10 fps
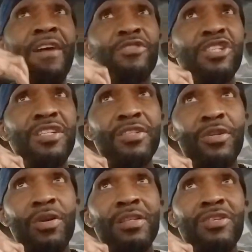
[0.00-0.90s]
after she
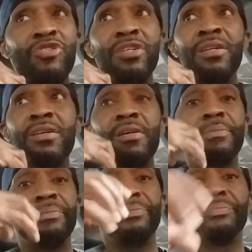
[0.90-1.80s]
started this shit up.
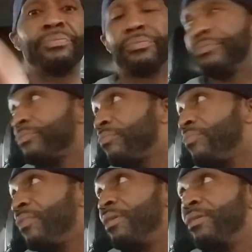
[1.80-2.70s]

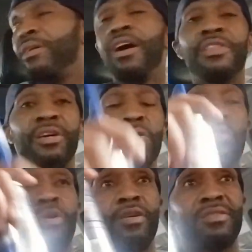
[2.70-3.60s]
Other
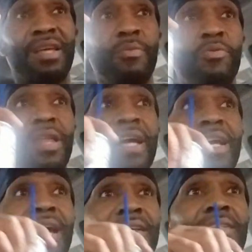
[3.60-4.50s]
coworkers that were like kind of